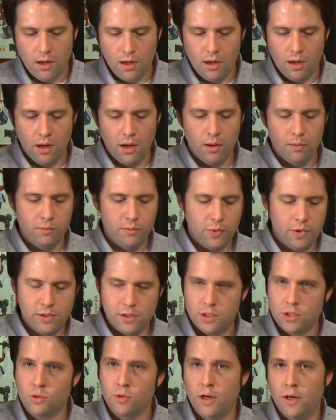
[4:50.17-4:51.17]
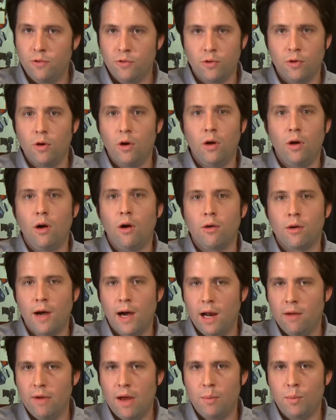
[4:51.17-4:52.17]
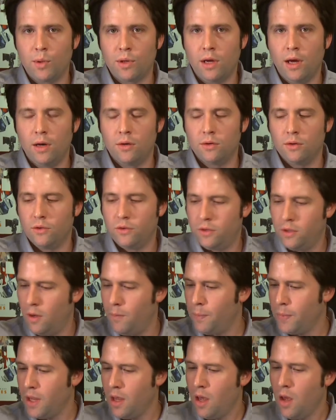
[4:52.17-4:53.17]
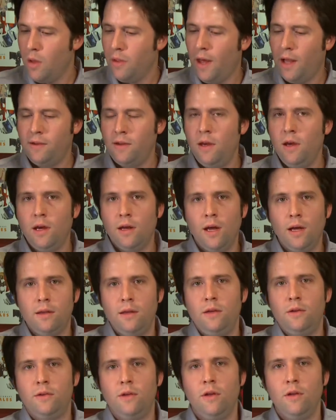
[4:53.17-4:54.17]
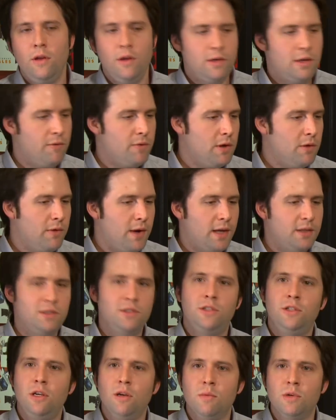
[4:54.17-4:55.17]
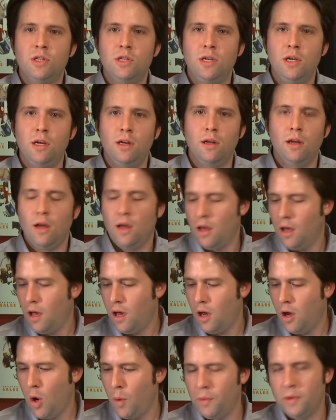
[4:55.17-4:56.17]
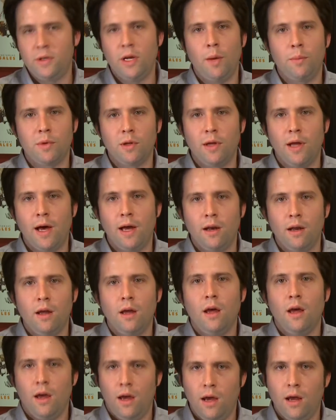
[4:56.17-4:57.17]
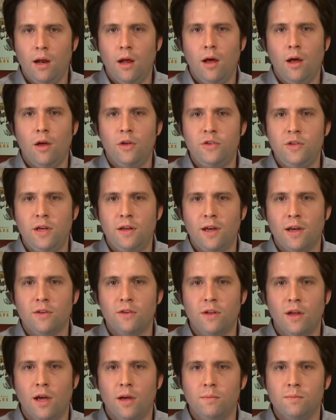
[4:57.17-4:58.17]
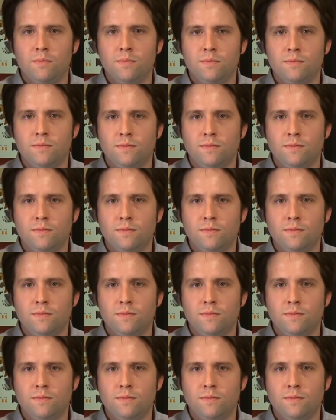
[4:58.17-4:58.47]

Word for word: Um, this is great for all, all kind of applications. So that's how you connect these, these different devices to your machine. I hope this helped a lot, and I'll see you next time.